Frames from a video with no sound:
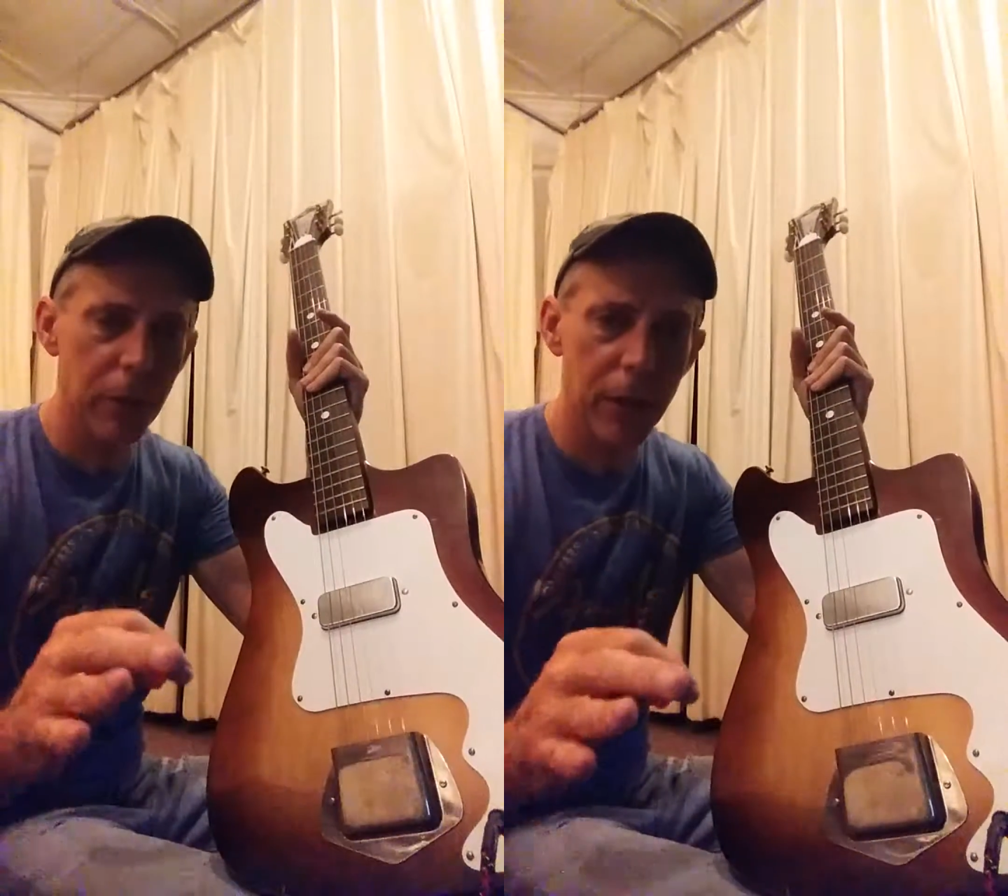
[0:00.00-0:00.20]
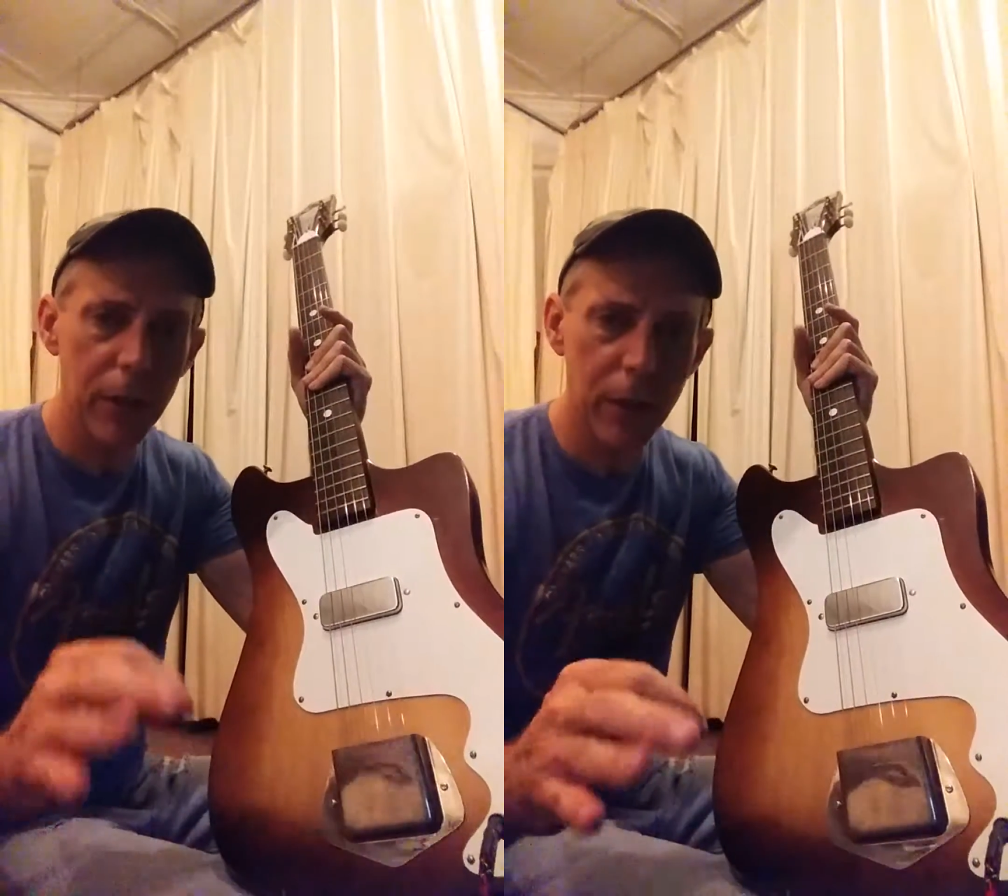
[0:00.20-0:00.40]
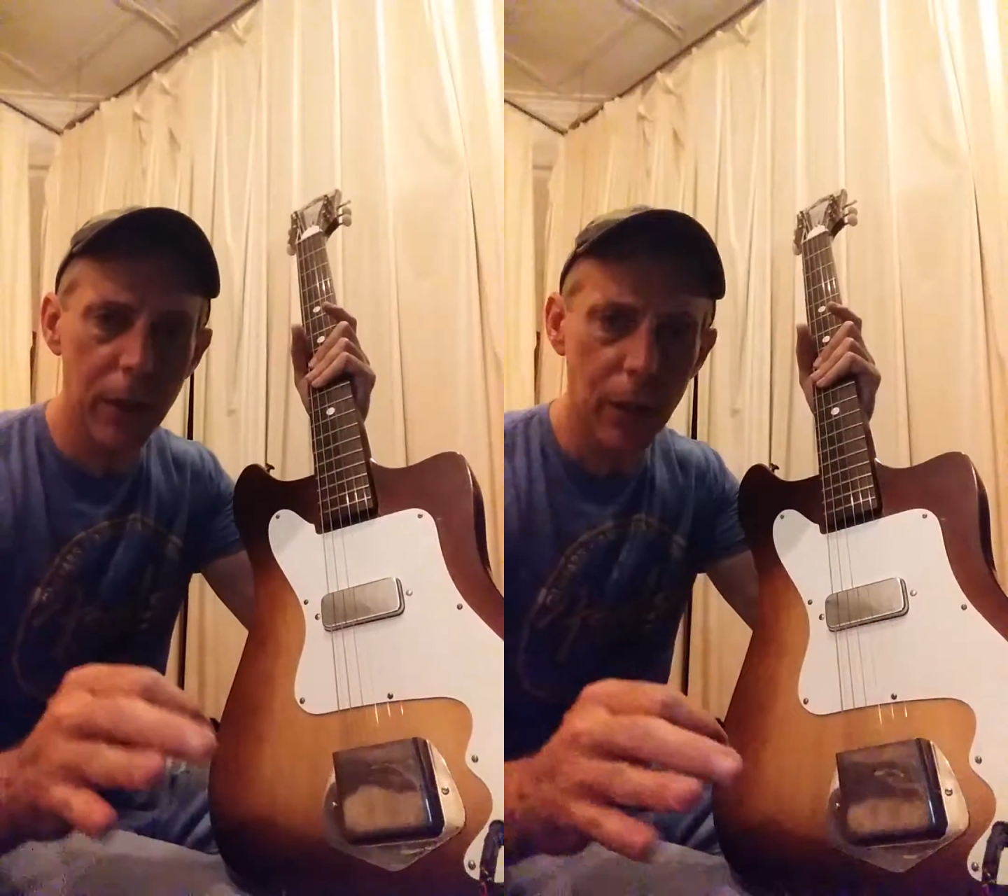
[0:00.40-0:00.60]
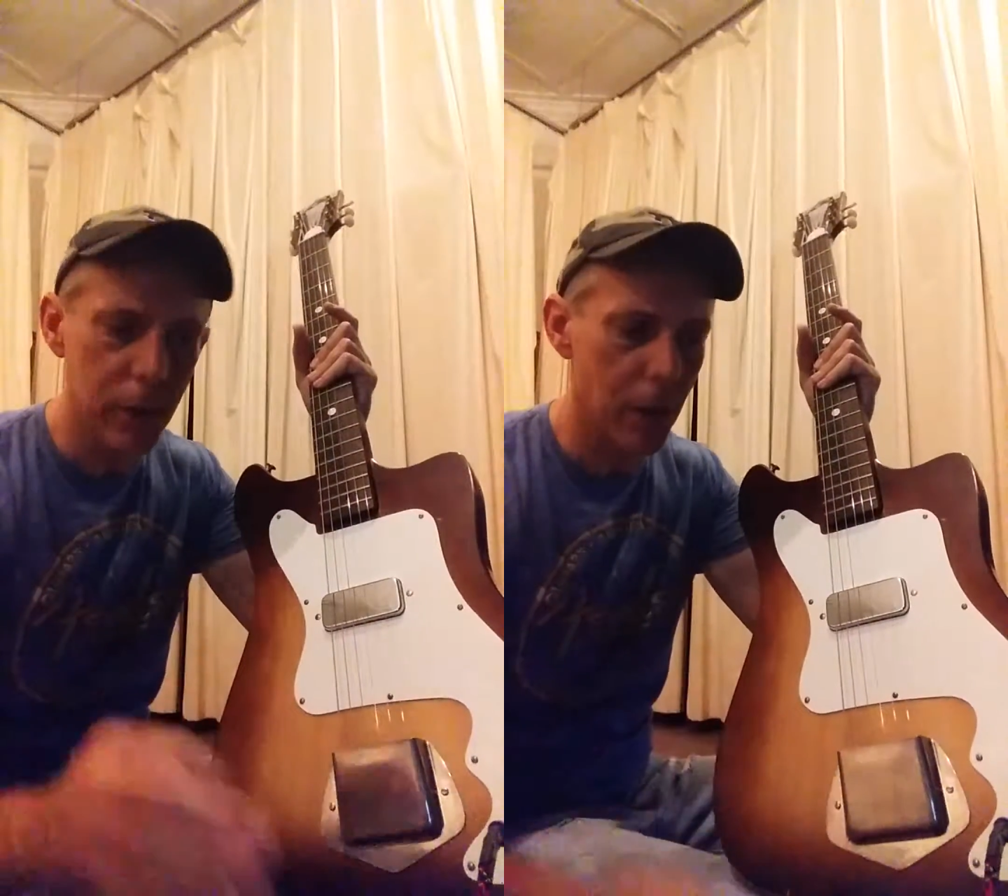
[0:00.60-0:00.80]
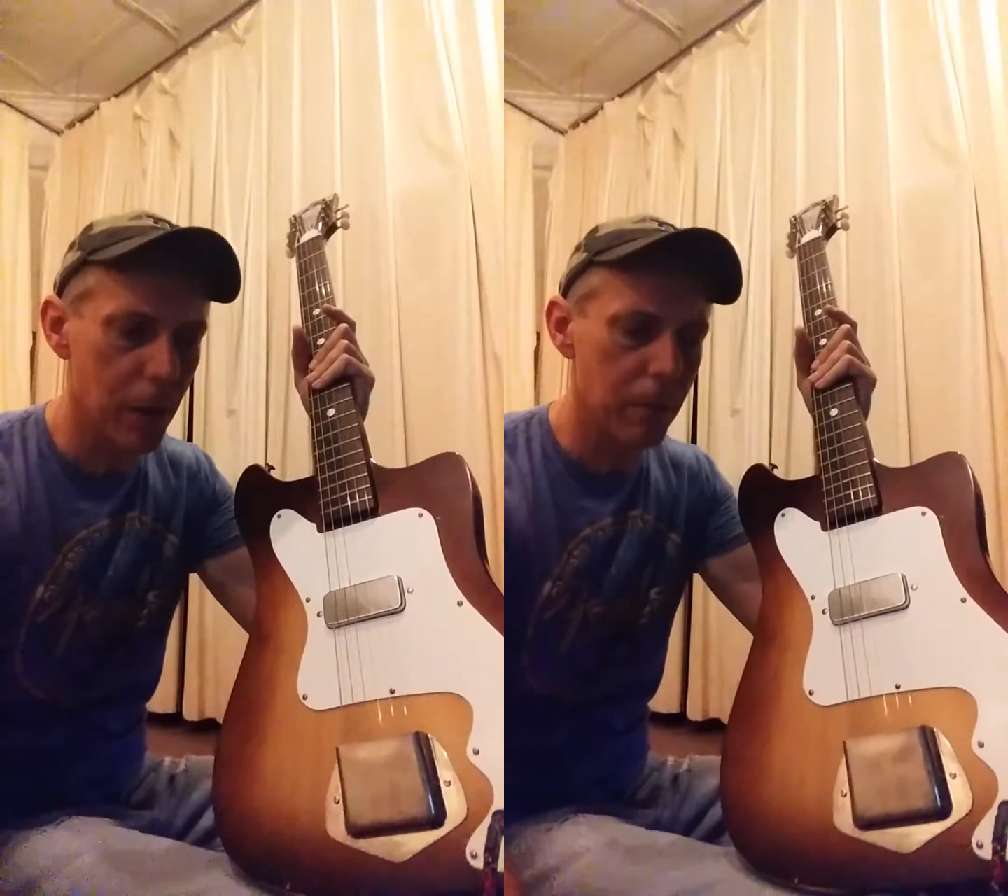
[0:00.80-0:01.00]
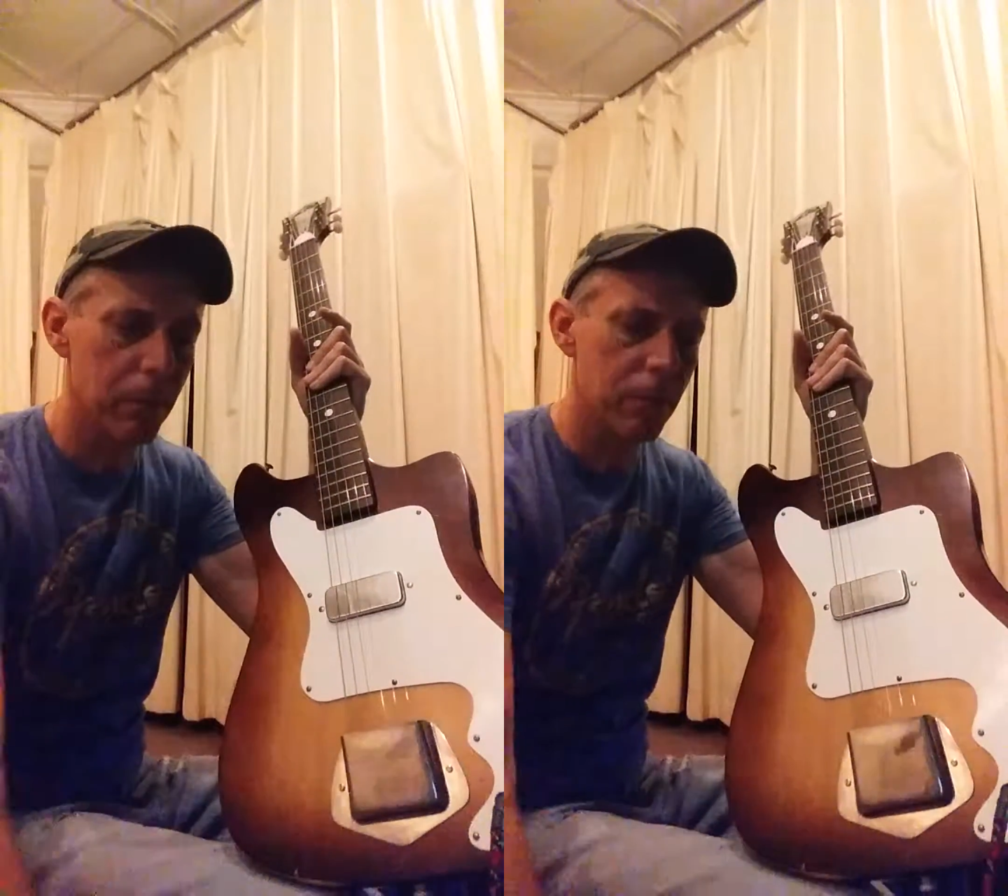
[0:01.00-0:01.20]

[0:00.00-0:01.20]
things that cause hum.